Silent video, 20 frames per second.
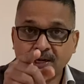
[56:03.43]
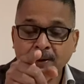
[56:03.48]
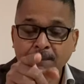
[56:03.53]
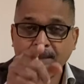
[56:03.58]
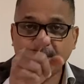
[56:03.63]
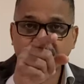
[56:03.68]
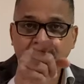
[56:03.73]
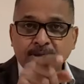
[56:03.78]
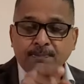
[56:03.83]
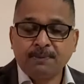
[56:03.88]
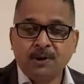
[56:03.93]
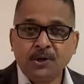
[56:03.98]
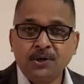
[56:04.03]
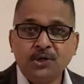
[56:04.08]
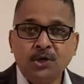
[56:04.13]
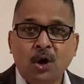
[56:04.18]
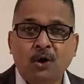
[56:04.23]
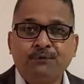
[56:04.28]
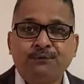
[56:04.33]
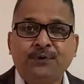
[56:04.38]
depends upon
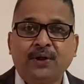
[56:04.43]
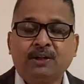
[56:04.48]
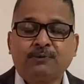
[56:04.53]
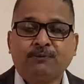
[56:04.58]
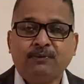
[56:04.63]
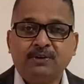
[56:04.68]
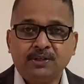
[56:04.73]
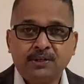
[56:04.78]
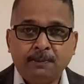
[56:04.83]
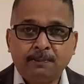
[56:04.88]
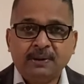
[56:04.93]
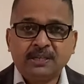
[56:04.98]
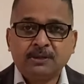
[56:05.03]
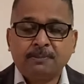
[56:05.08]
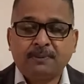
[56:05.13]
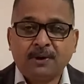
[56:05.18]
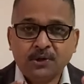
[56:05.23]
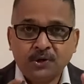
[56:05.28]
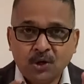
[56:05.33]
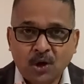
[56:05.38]
your faithfulness, it depends
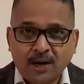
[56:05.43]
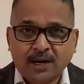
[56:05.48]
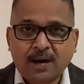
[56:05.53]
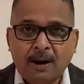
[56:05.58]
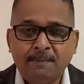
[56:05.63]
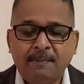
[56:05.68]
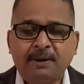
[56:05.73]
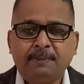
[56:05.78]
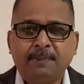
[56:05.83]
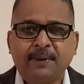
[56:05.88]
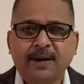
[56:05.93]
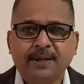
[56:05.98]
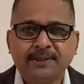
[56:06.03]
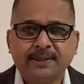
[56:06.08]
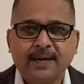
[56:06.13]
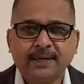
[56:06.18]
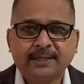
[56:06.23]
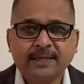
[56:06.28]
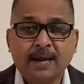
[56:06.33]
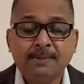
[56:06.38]
upon your commitment at
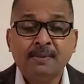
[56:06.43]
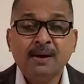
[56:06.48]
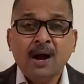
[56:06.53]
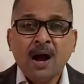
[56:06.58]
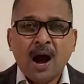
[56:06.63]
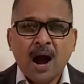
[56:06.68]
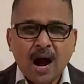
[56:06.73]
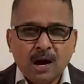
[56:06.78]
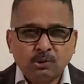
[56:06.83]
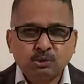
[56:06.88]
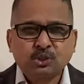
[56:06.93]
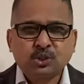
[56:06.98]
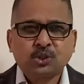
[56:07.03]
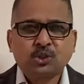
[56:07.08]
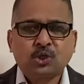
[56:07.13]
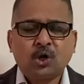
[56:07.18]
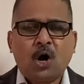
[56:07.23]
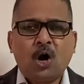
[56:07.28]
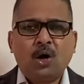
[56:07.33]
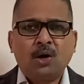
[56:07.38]
that time, how
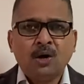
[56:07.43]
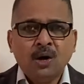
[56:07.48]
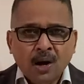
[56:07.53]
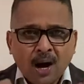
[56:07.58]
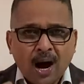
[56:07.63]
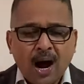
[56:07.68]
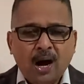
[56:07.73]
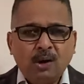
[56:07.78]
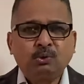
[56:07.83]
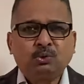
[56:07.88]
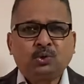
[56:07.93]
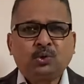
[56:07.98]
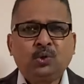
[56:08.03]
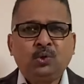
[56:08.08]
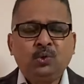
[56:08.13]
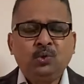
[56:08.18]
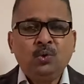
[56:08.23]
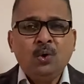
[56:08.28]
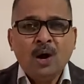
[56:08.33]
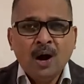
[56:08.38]
strong, how
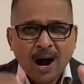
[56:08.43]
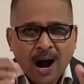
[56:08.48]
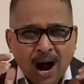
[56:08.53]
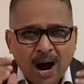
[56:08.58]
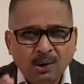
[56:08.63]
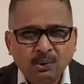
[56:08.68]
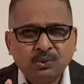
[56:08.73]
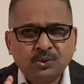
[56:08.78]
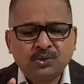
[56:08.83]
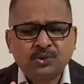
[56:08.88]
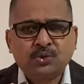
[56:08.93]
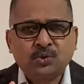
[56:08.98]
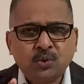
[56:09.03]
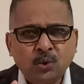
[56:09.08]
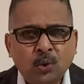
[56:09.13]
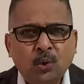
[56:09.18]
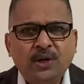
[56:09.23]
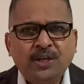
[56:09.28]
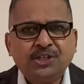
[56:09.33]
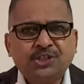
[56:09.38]
true, how
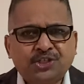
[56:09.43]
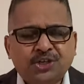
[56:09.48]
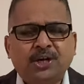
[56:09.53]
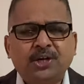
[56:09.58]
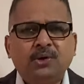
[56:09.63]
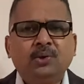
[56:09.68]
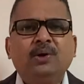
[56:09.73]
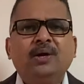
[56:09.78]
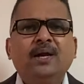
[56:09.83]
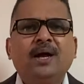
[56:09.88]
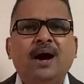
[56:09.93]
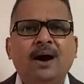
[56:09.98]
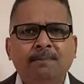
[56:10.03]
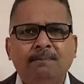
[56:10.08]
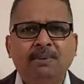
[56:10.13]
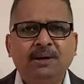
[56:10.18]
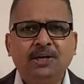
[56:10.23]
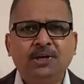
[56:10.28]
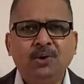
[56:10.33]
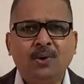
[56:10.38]
truly, genuinely
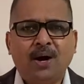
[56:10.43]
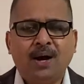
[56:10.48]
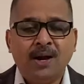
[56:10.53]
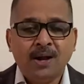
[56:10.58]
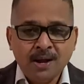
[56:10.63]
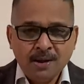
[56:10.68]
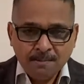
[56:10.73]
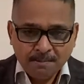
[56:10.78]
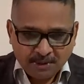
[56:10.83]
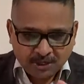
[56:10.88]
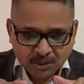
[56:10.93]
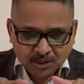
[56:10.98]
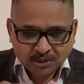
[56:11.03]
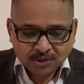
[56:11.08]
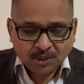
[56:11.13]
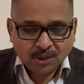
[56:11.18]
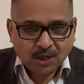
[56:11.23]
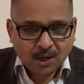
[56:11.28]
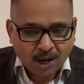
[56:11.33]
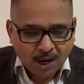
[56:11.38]
humble you are. Because
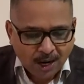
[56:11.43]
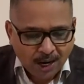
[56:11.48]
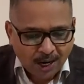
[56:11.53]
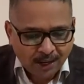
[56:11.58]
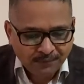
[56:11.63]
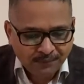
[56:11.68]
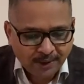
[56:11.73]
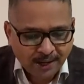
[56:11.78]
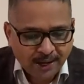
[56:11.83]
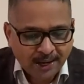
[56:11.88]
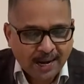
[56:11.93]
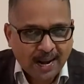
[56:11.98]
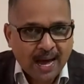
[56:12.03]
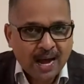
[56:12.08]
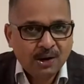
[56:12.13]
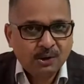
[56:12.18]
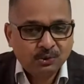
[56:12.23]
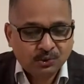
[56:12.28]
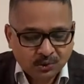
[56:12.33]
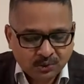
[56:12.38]
God will
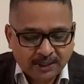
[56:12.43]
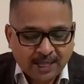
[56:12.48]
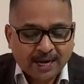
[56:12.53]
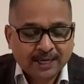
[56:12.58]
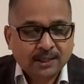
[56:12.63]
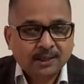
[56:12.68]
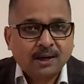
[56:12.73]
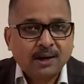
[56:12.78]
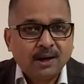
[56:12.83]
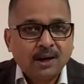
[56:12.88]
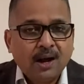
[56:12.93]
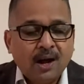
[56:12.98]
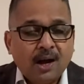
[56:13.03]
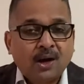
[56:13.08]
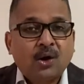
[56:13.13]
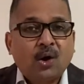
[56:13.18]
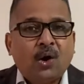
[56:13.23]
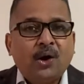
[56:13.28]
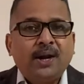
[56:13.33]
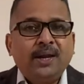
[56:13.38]
allow you to that
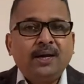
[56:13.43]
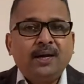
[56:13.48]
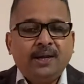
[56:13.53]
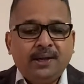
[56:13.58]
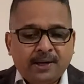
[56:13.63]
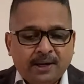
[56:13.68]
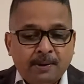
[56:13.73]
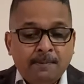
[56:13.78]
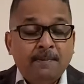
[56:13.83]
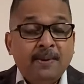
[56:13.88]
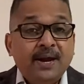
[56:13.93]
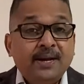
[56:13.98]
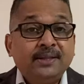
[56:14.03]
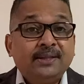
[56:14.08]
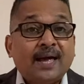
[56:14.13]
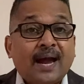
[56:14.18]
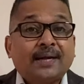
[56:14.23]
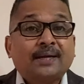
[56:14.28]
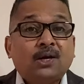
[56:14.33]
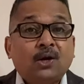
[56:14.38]
accordingly remain
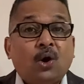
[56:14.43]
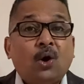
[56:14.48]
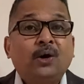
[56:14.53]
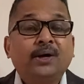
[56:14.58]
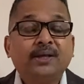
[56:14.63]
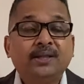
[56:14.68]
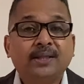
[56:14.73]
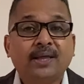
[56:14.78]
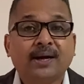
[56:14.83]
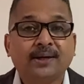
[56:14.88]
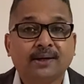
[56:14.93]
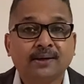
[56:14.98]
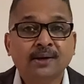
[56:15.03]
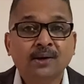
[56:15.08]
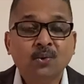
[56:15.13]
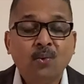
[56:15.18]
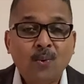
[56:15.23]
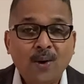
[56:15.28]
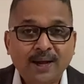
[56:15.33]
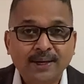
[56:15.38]
that long in that
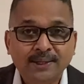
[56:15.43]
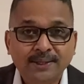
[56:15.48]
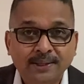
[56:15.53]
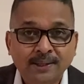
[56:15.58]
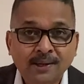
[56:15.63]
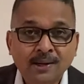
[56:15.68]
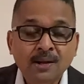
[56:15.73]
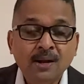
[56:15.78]
valley